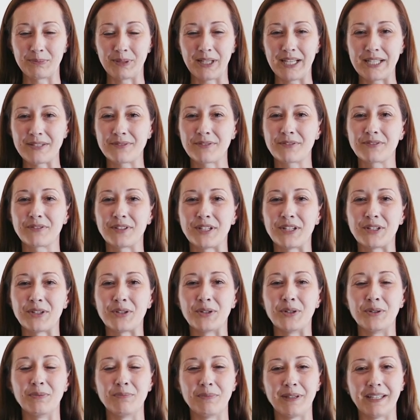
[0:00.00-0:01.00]
please feel free to
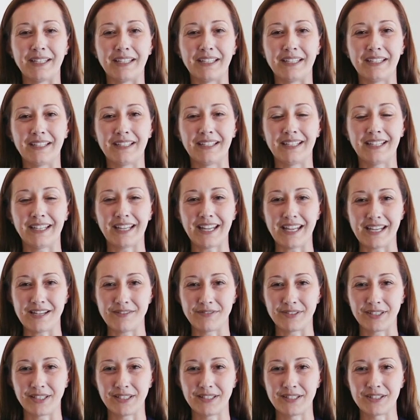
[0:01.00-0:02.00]
call me,
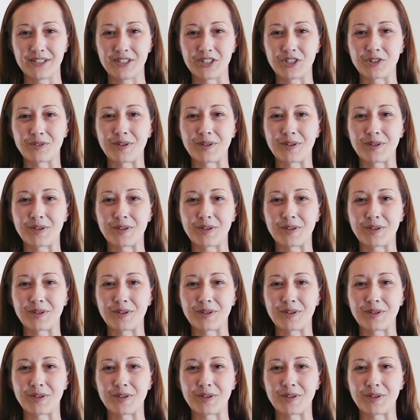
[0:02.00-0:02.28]
Eva,